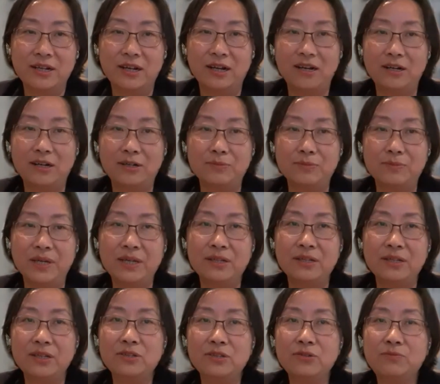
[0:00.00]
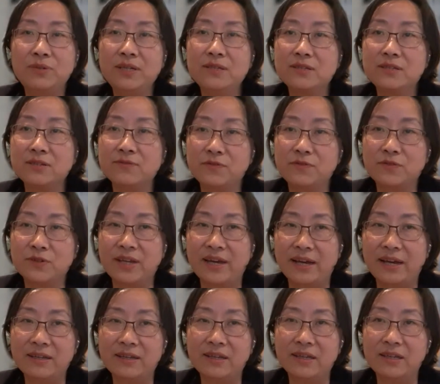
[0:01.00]
And the reason for
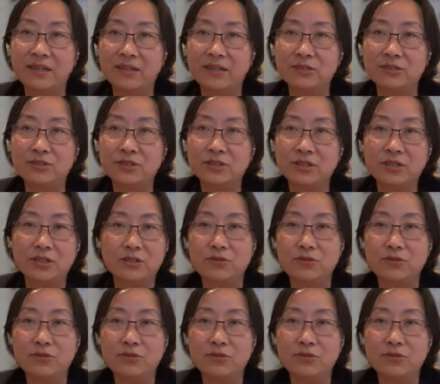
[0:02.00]
that is